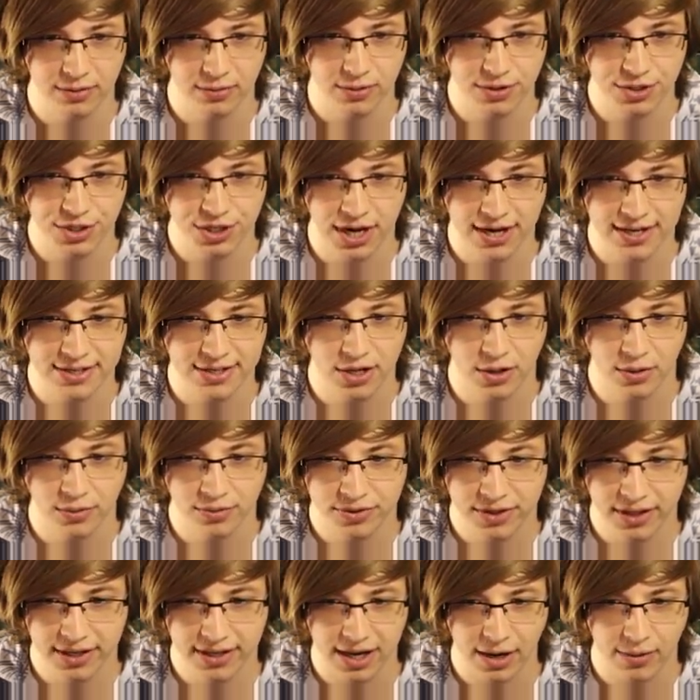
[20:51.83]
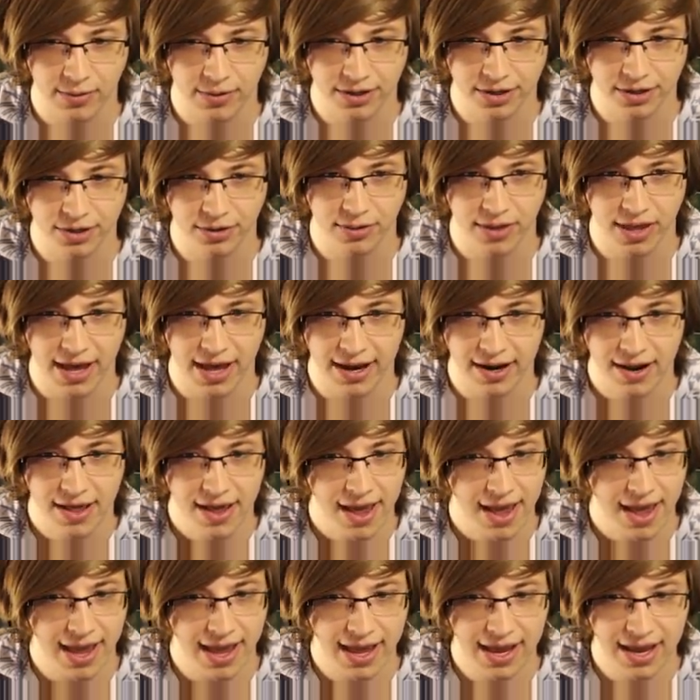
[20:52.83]
which I don't think I want to do that.
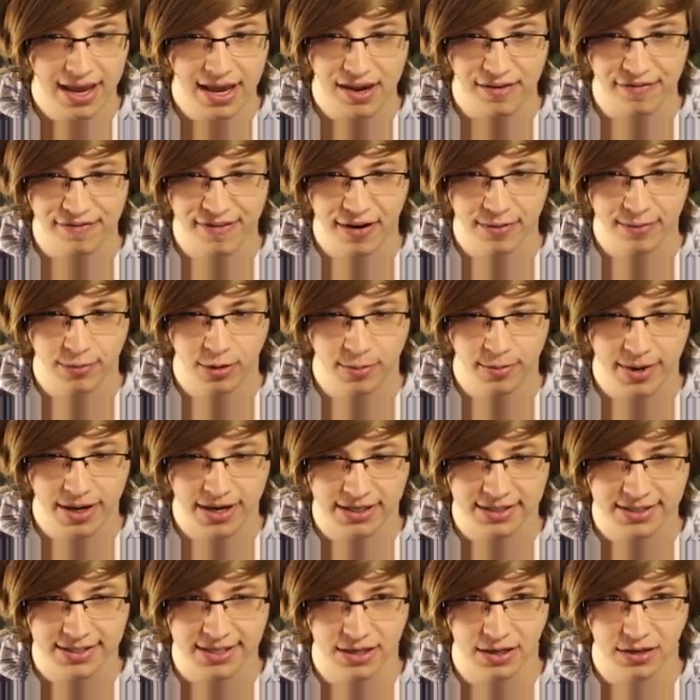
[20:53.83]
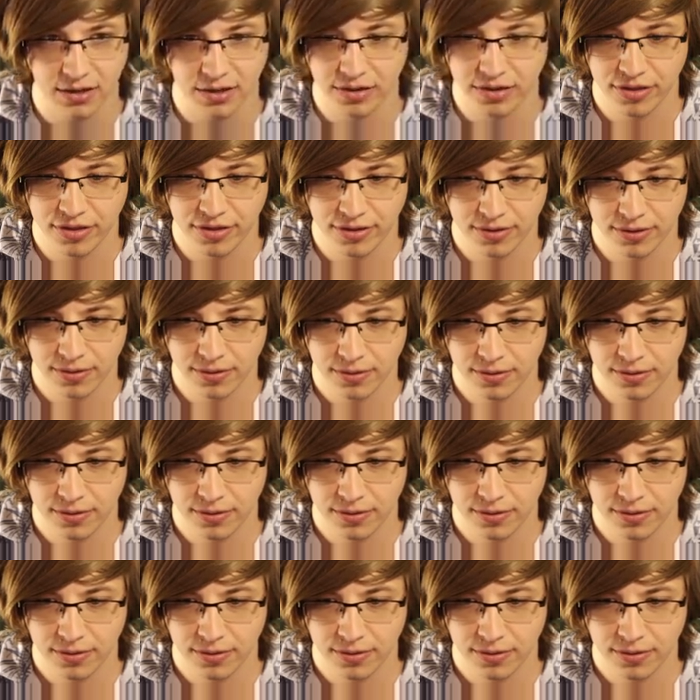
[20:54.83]
Hey, found more max health.